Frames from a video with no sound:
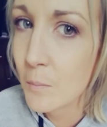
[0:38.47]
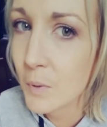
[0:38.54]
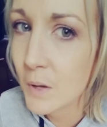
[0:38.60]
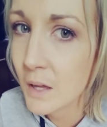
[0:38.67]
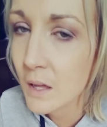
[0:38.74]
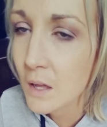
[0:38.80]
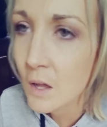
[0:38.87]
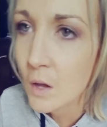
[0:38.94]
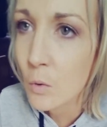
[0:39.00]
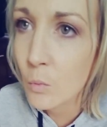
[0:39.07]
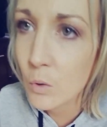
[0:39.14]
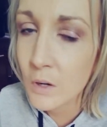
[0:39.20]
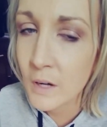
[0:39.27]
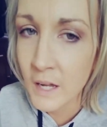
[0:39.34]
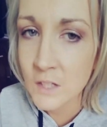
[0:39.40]
But
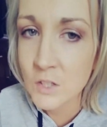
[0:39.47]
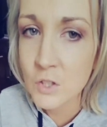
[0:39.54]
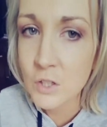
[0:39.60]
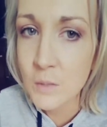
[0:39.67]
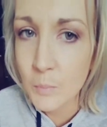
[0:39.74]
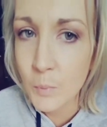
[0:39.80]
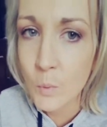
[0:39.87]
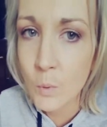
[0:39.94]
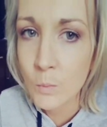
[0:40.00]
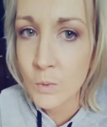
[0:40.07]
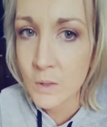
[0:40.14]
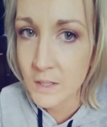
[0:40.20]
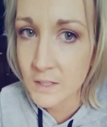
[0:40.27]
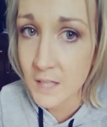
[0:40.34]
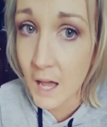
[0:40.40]
we're naturally born
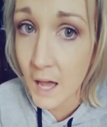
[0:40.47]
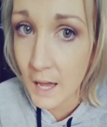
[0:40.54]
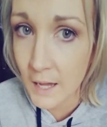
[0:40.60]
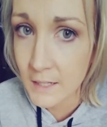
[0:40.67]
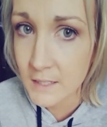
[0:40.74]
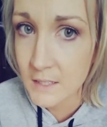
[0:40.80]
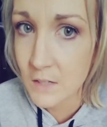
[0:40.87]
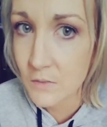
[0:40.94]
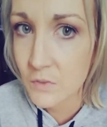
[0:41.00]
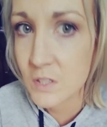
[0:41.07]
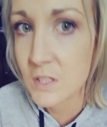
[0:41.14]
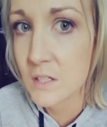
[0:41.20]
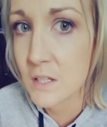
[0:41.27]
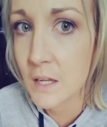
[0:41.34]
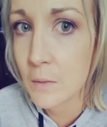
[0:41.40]
with this high self
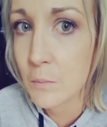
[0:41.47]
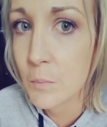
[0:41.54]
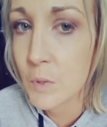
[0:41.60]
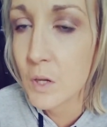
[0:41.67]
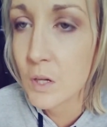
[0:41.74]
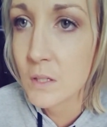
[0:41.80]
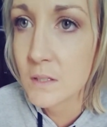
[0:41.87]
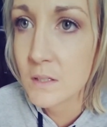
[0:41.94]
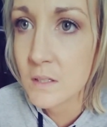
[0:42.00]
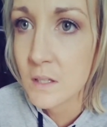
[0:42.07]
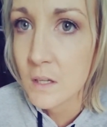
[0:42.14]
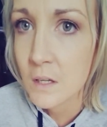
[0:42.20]
esteem because